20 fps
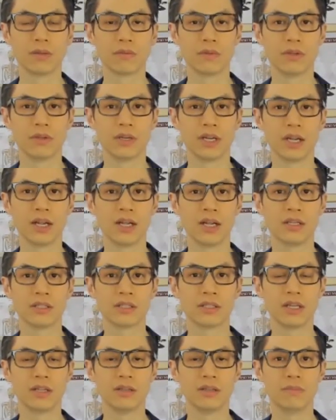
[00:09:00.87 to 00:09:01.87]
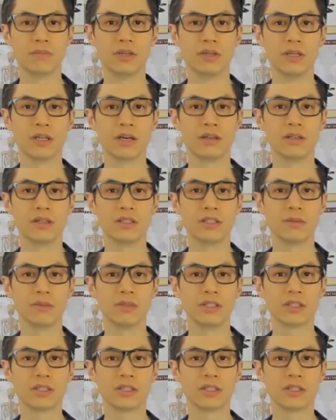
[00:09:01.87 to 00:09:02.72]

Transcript: with your hands, and you breathe out, your tummy